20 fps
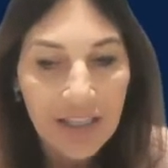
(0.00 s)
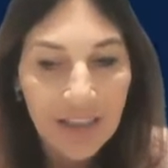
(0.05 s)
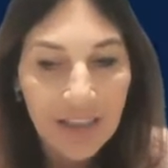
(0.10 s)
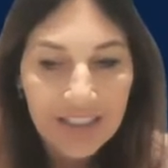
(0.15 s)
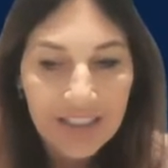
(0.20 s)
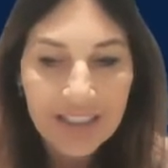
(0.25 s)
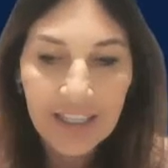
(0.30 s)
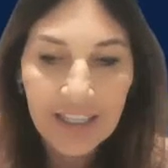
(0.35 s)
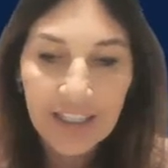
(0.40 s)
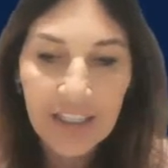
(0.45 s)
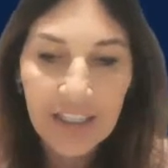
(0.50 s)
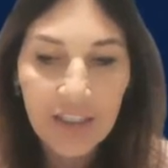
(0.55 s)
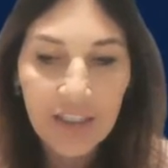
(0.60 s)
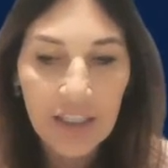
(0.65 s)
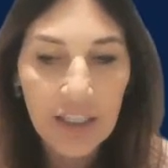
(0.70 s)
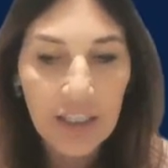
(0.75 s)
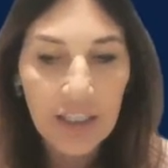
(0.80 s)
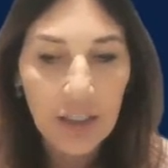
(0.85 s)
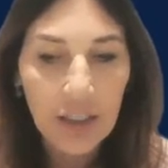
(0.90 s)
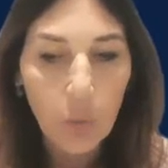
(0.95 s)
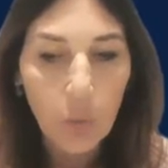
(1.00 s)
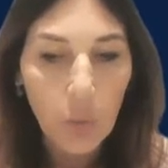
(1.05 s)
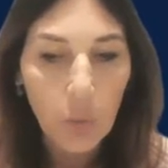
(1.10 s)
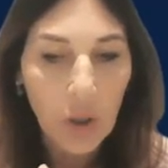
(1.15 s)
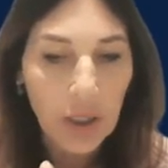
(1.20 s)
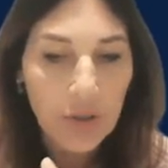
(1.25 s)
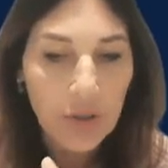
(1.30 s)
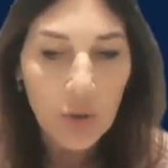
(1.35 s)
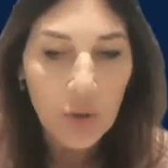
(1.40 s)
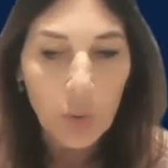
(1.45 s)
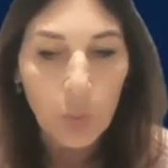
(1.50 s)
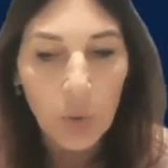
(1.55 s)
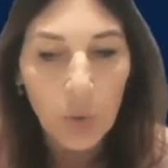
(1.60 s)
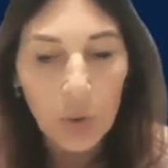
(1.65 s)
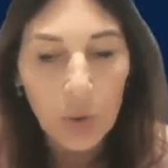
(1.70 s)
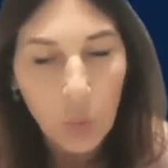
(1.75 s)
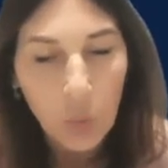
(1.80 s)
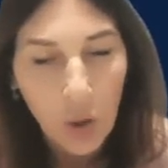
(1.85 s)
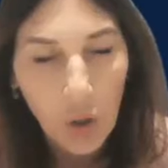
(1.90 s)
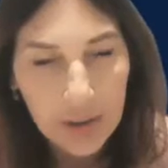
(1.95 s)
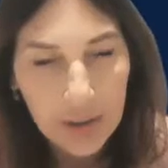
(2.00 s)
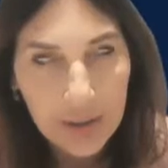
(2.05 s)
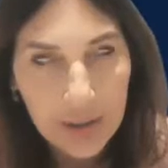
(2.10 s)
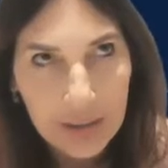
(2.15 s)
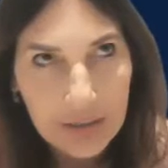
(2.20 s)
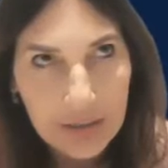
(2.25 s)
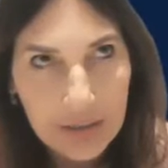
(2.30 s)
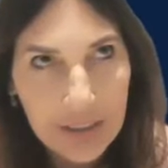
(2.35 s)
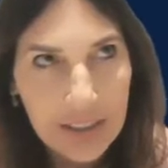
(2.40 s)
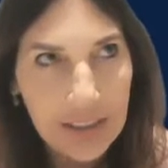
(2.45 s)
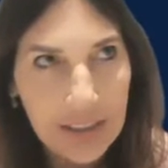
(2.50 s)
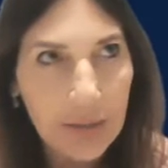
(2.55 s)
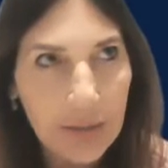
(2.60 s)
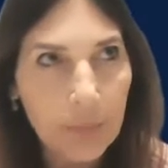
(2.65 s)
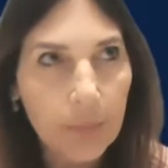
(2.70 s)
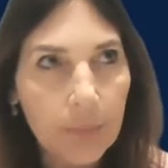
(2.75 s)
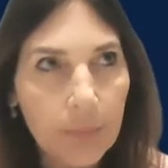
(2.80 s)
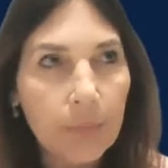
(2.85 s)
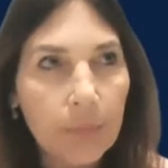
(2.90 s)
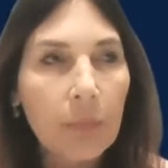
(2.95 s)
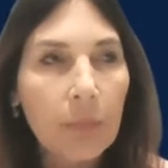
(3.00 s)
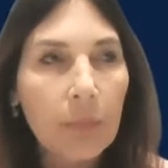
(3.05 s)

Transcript: The second thing was we wanted a team